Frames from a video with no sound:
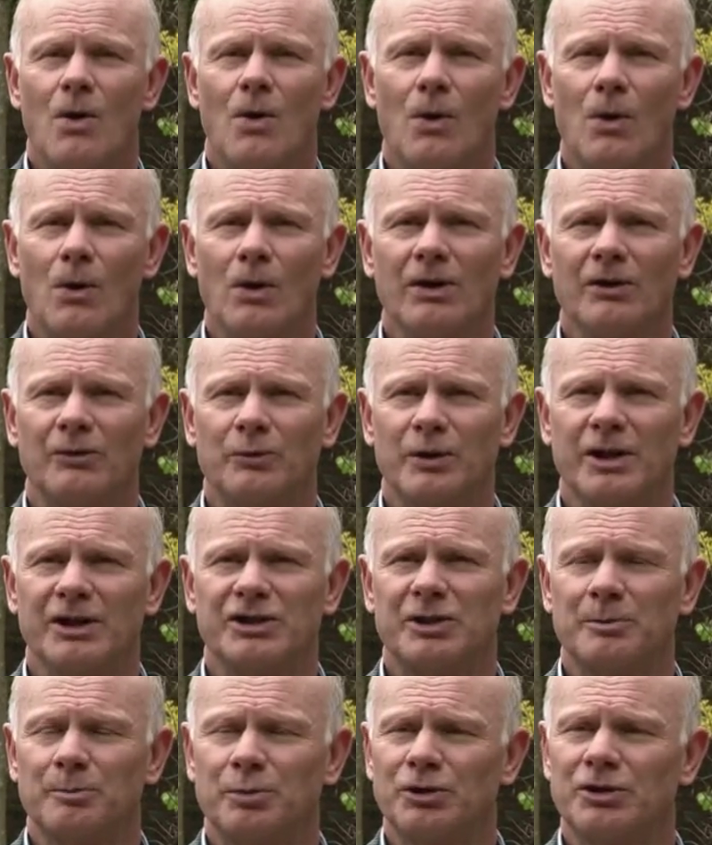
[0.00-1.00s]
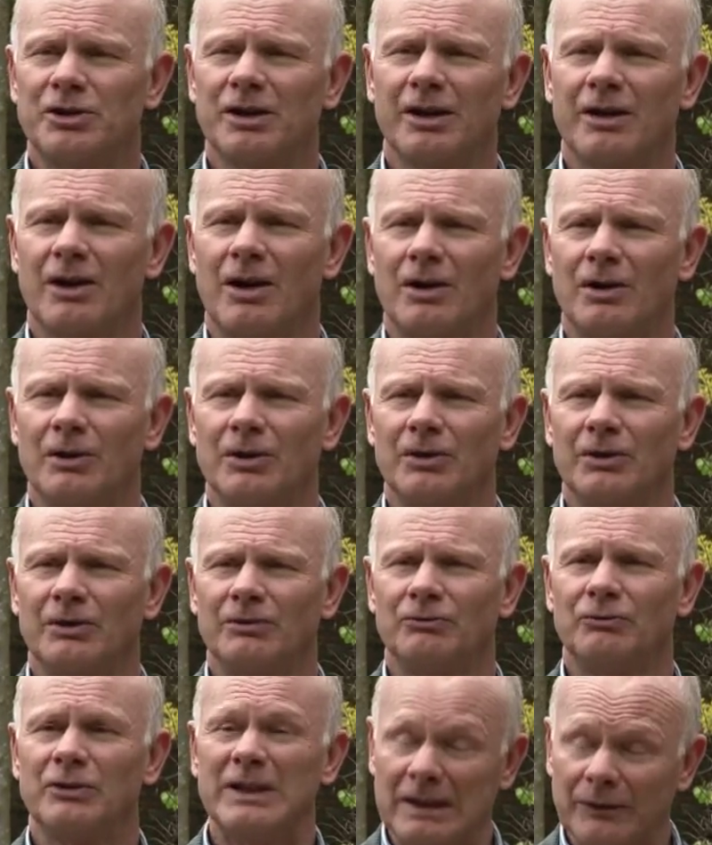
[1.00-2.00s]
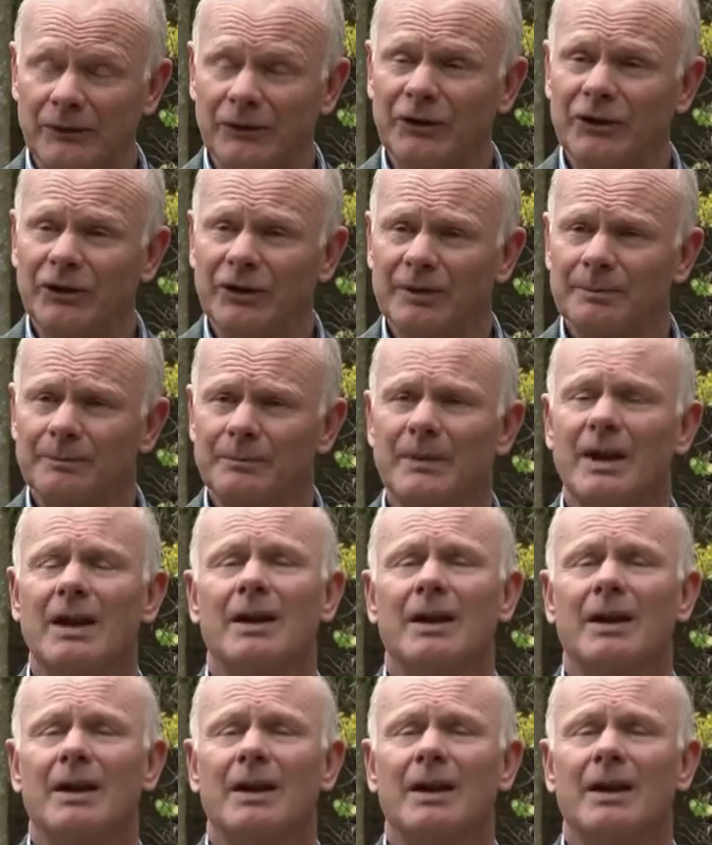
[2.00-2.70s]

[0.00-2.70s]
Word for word: all of which are pushing coral reefs,